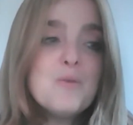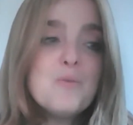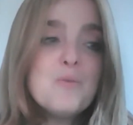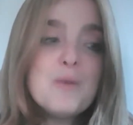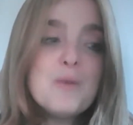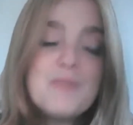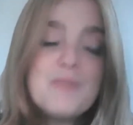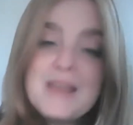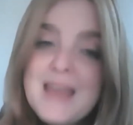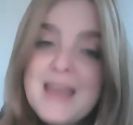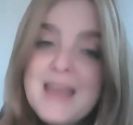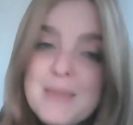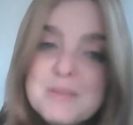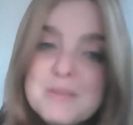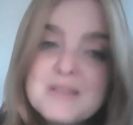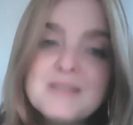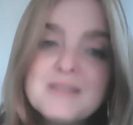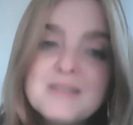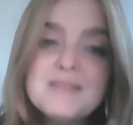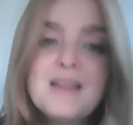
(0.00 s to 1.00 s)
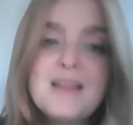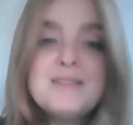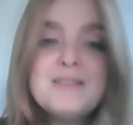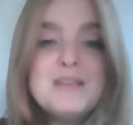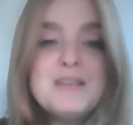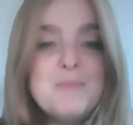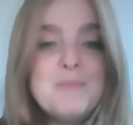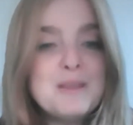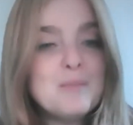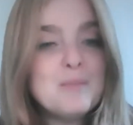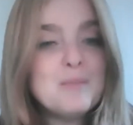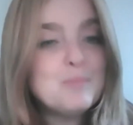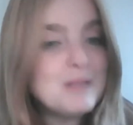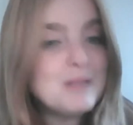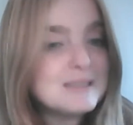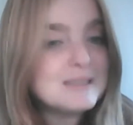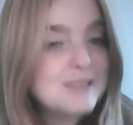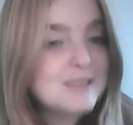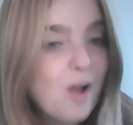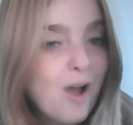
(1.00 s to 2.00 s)
when they came into his tent, he made them
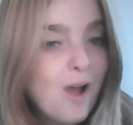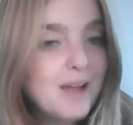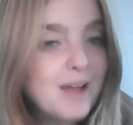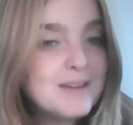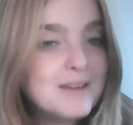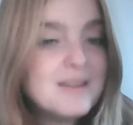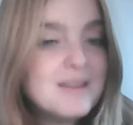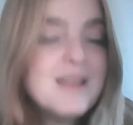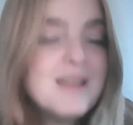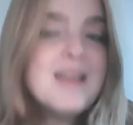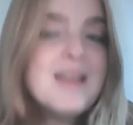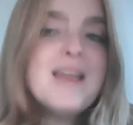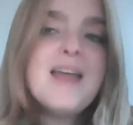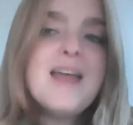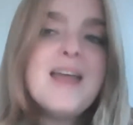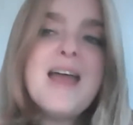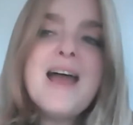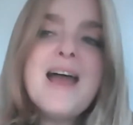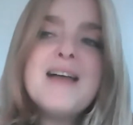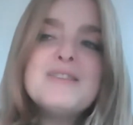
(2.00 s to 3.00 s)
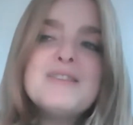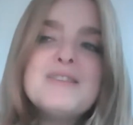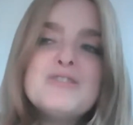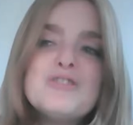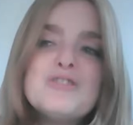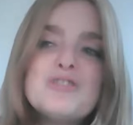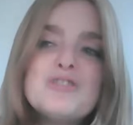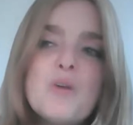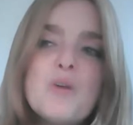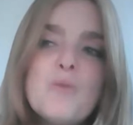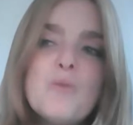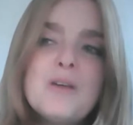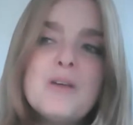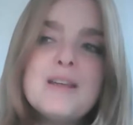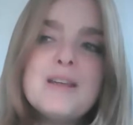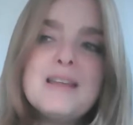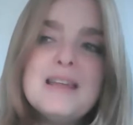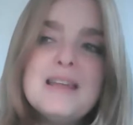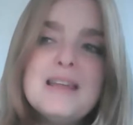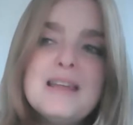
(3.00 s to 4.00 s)
bless God. And so
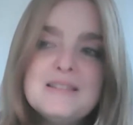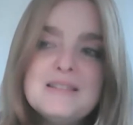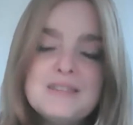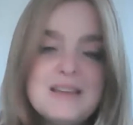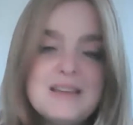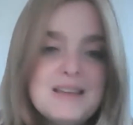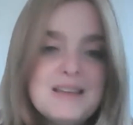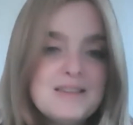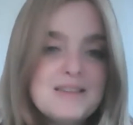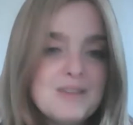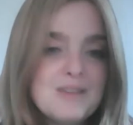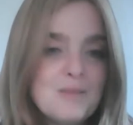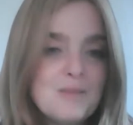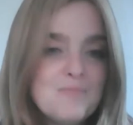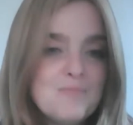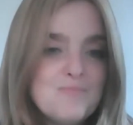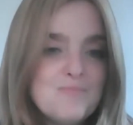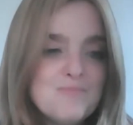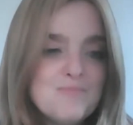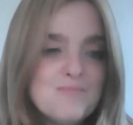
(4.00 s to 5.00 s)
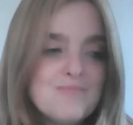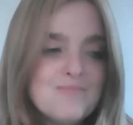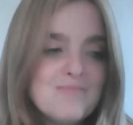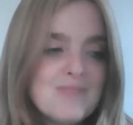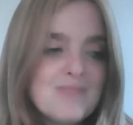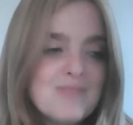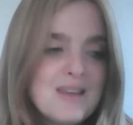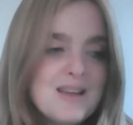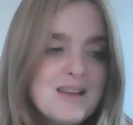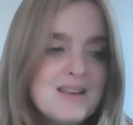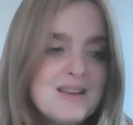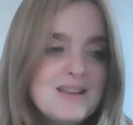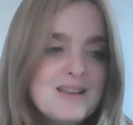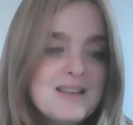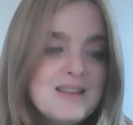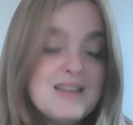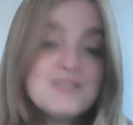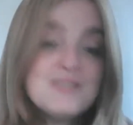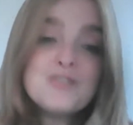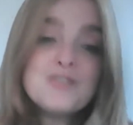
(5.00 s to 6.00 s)
he's he's a
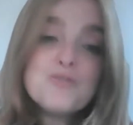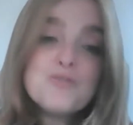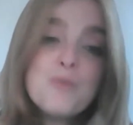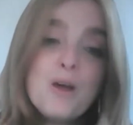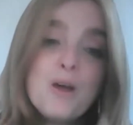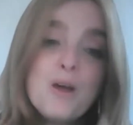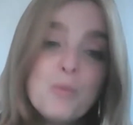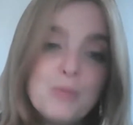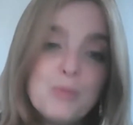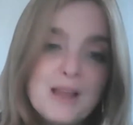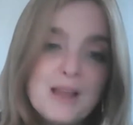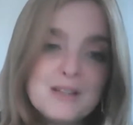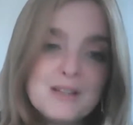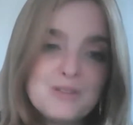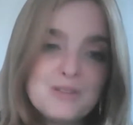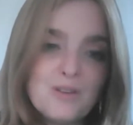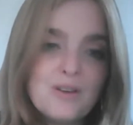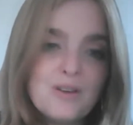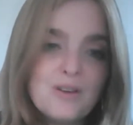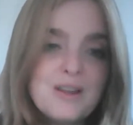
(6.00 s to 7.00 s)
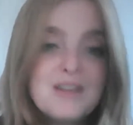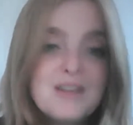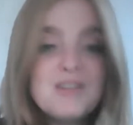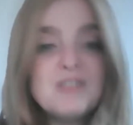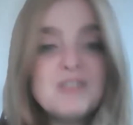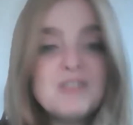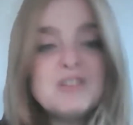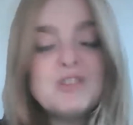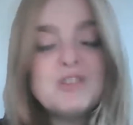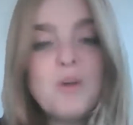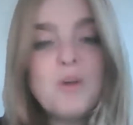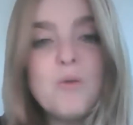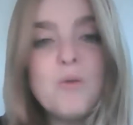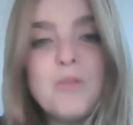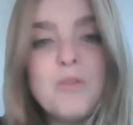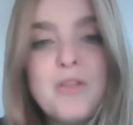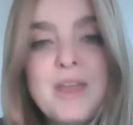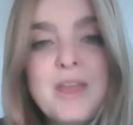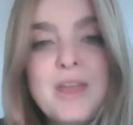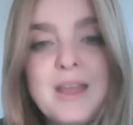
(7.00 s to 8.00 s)
he's a trailblazer. He does his
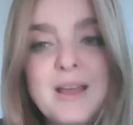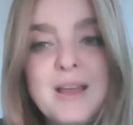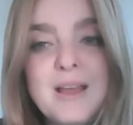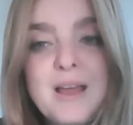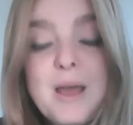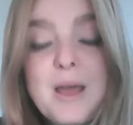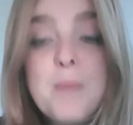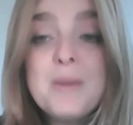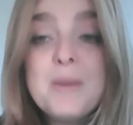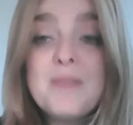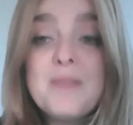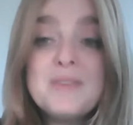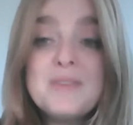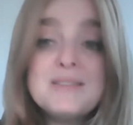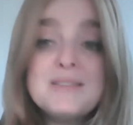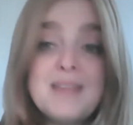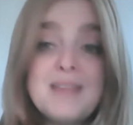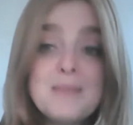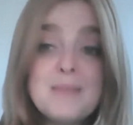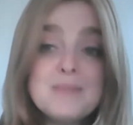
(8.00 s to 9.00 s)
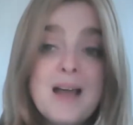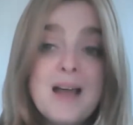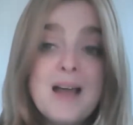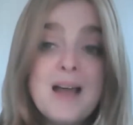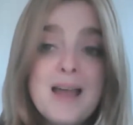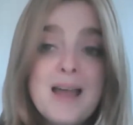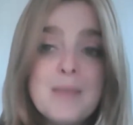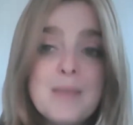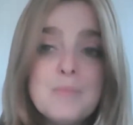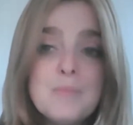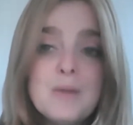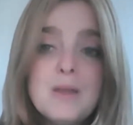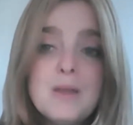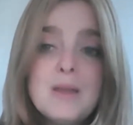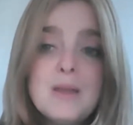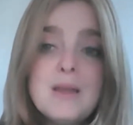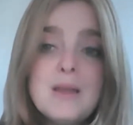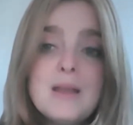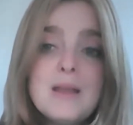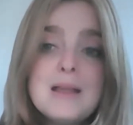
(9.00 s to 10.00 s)
own thing. But at the same time,
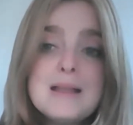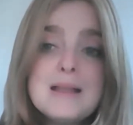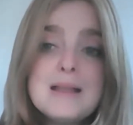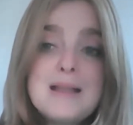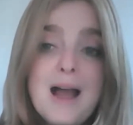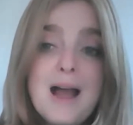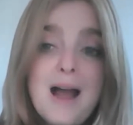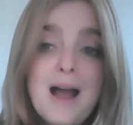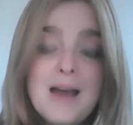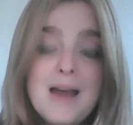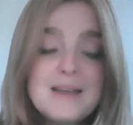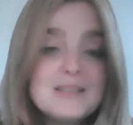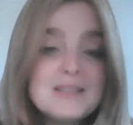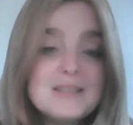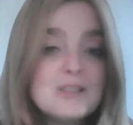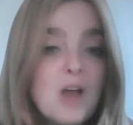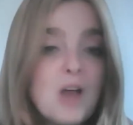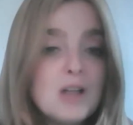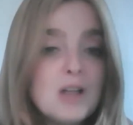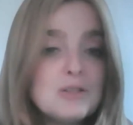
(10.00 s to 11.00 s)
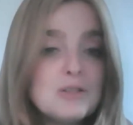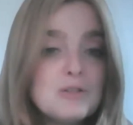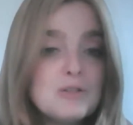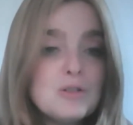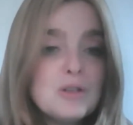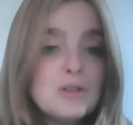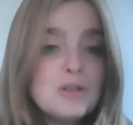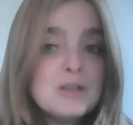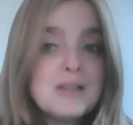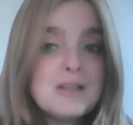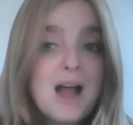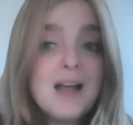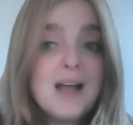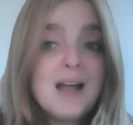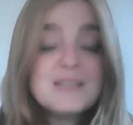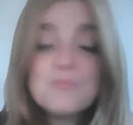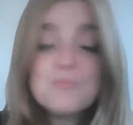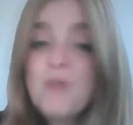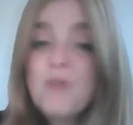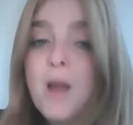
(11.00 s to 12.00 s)
God is not,
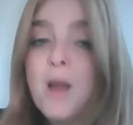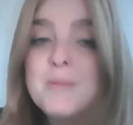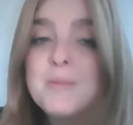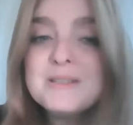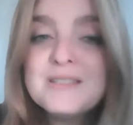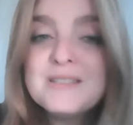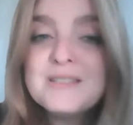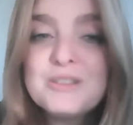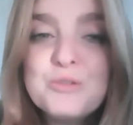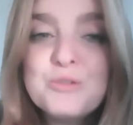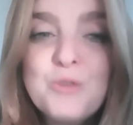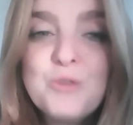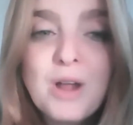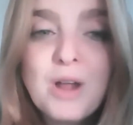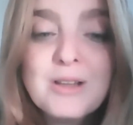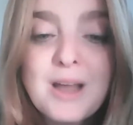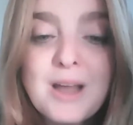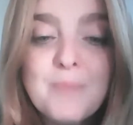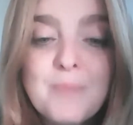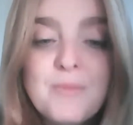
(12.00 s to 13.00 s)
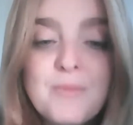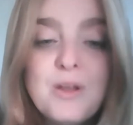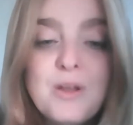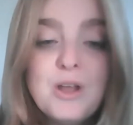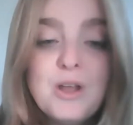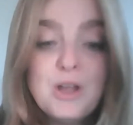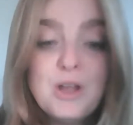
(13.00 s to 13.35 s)
God's promises do not come,